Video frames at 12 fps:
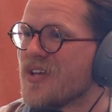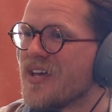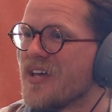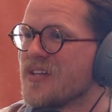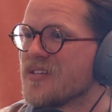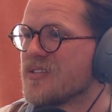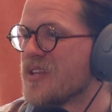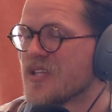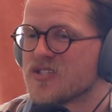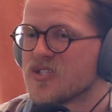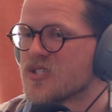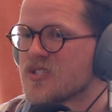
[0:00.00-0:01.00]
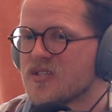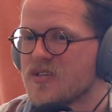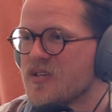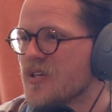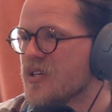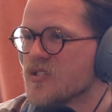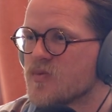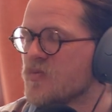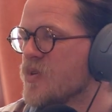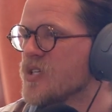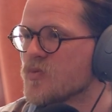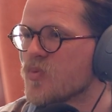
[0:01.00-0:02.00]
And that's just
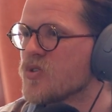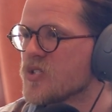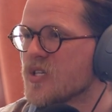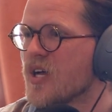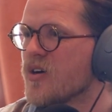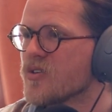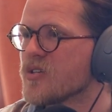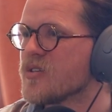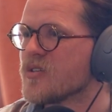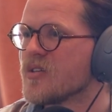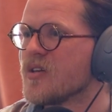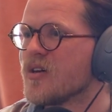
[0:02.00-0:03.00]
his personality,